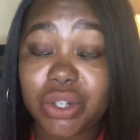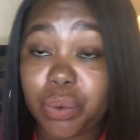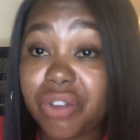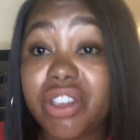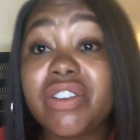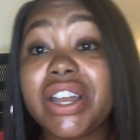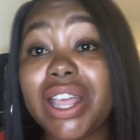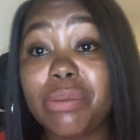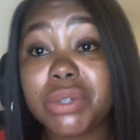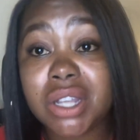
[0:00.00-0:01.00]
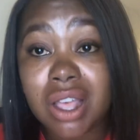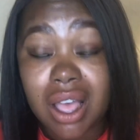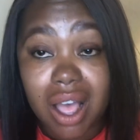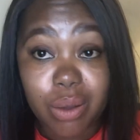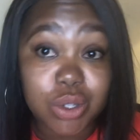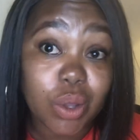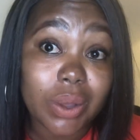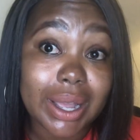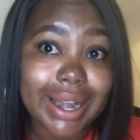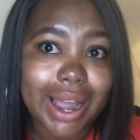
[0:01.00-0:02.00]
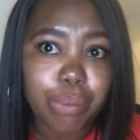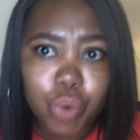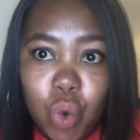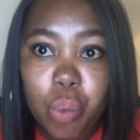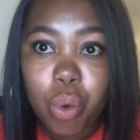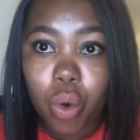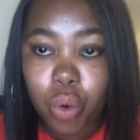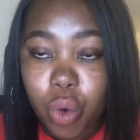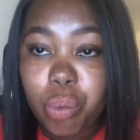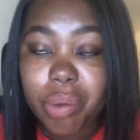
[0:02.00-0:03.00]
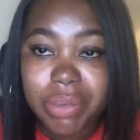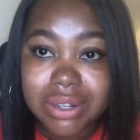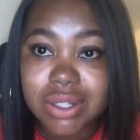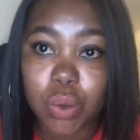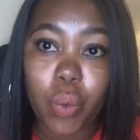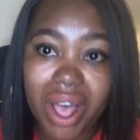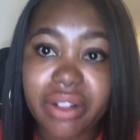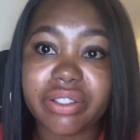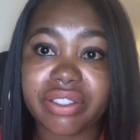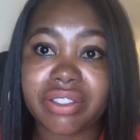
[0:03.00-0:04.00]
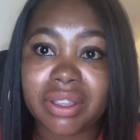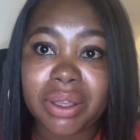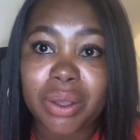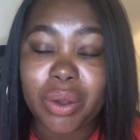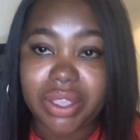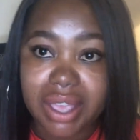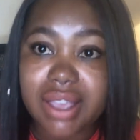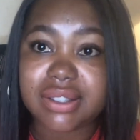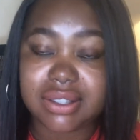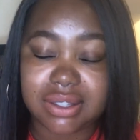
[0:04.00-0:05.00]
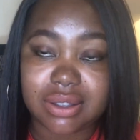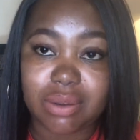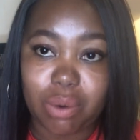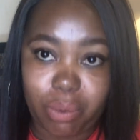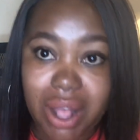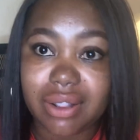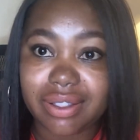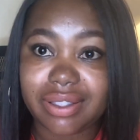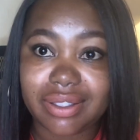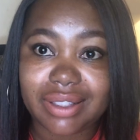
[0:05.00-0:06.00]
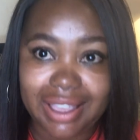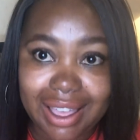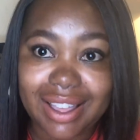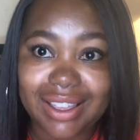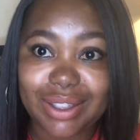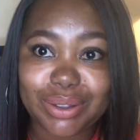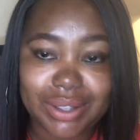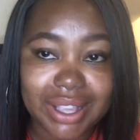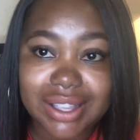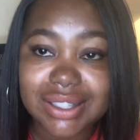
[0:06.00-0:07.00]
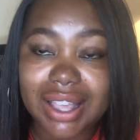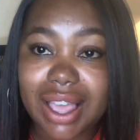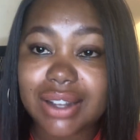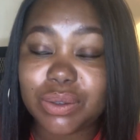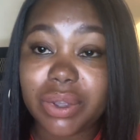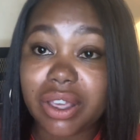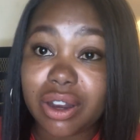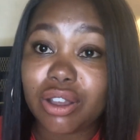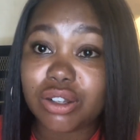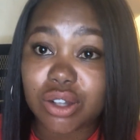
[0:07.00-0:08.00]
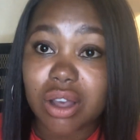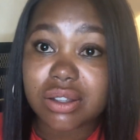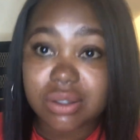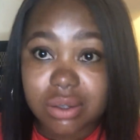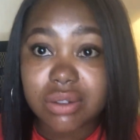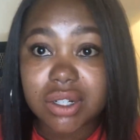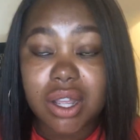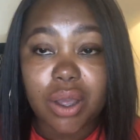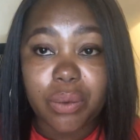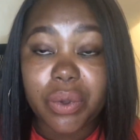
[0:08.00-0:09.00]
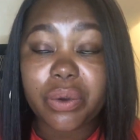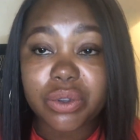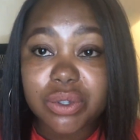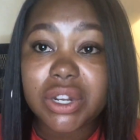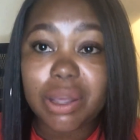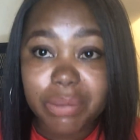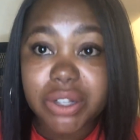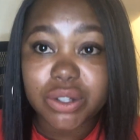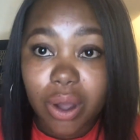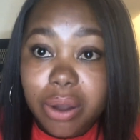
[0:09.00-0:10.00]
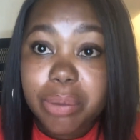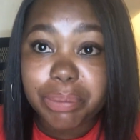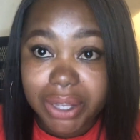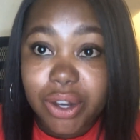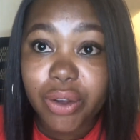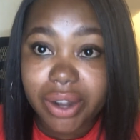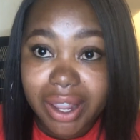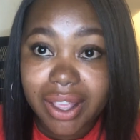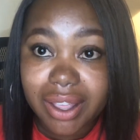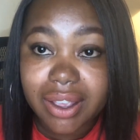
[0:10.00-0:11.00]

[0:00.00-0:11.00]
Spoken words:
We've even named our soccer club Kumo. Kumo means wealth. Yes, wealth. Yeah. Yes, and we're getting a dog soon. We're going to name the dog Billionaire.